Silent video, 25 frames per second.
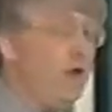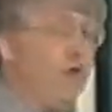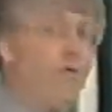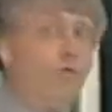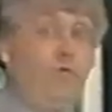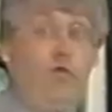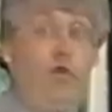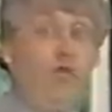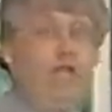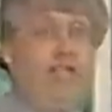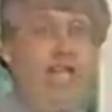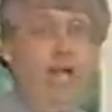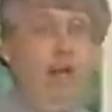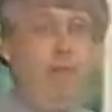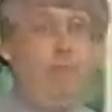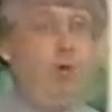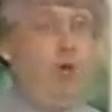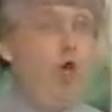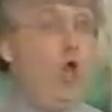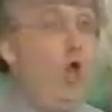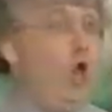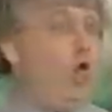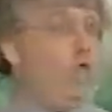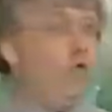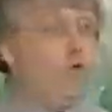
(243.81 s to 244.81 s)
For
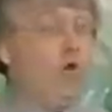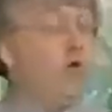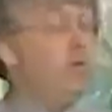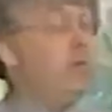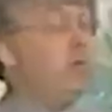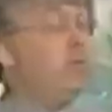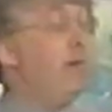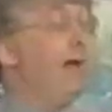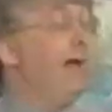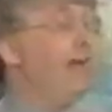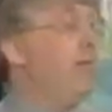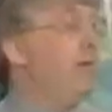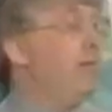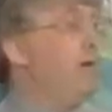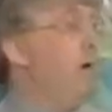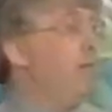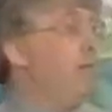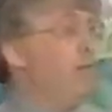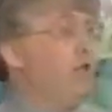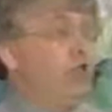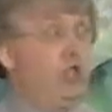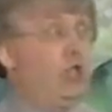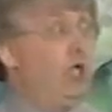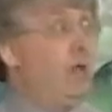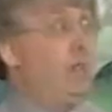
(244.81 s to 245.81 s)
example, firms might come up
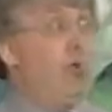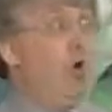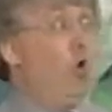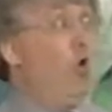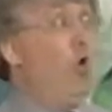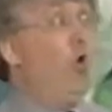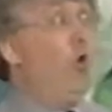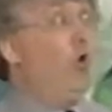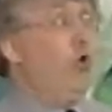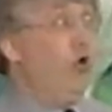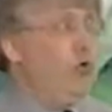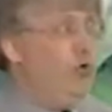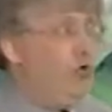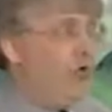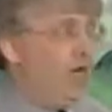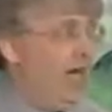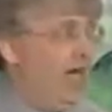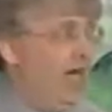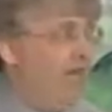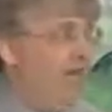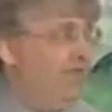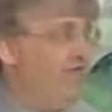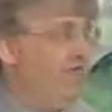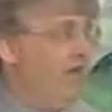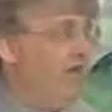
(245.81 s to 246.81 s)
with some whole new
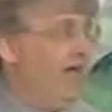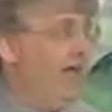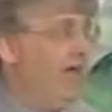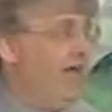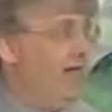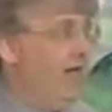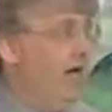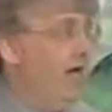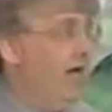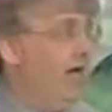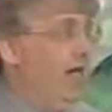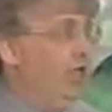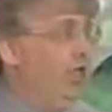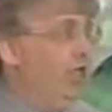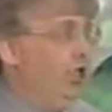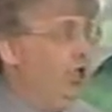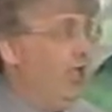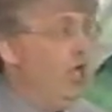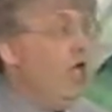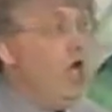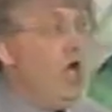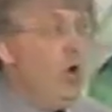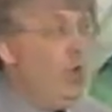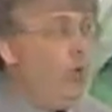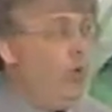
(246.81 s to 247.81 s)
kind of
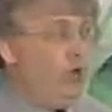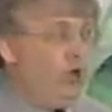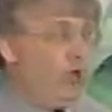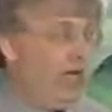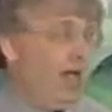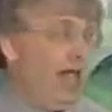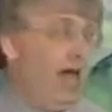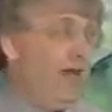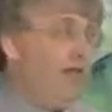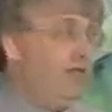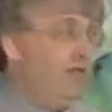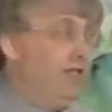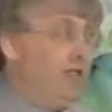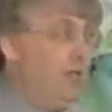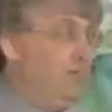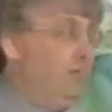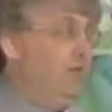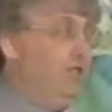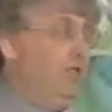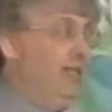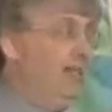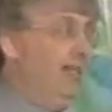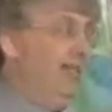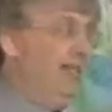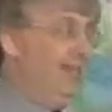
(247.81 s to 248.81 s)
technology which allows them
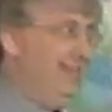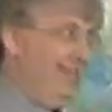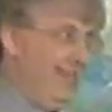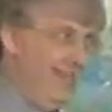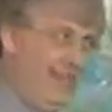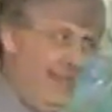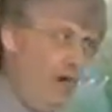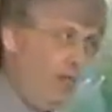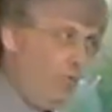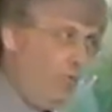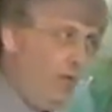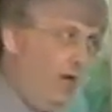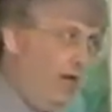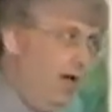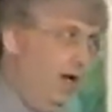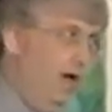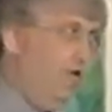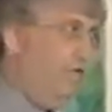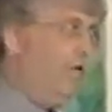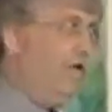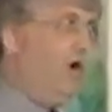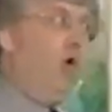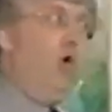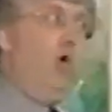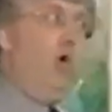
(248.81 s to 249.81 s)
to get rid
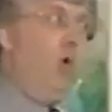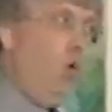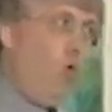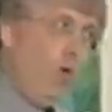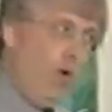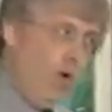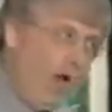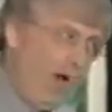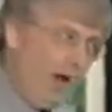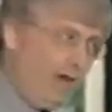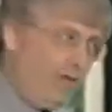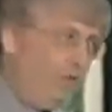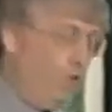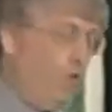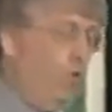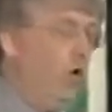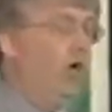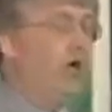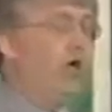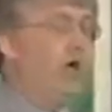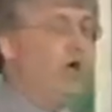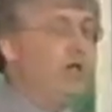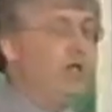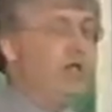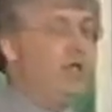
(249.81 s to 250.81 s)
of a whole lot of
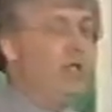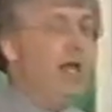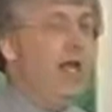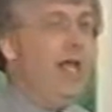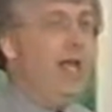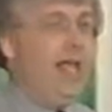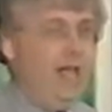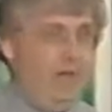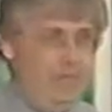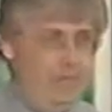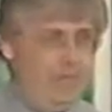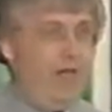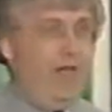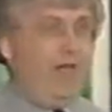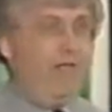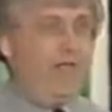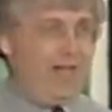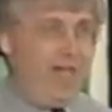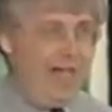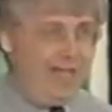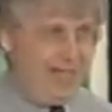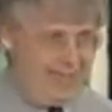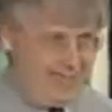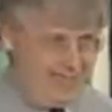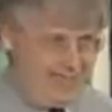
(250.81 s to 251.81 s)
workers if they've
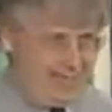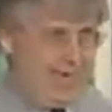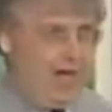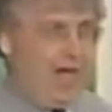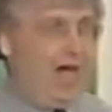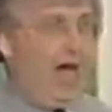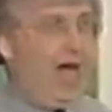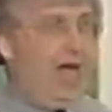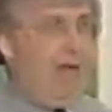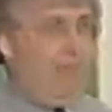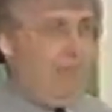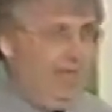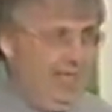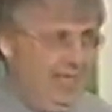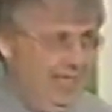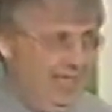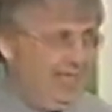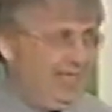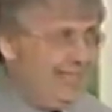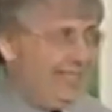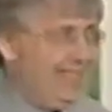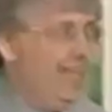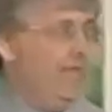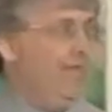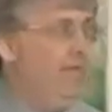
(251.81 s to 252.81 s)
got the time and the
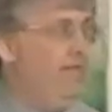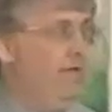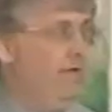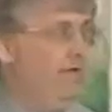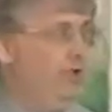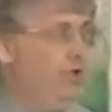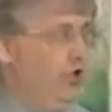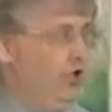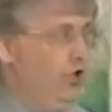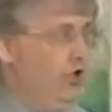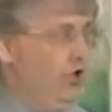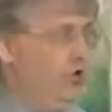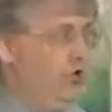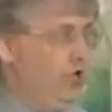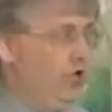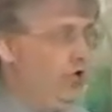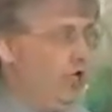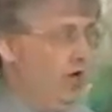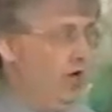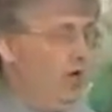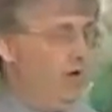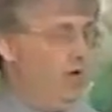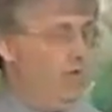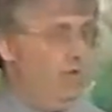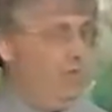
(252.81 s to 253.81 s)
incentive to do
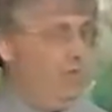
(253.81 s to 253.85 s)
so.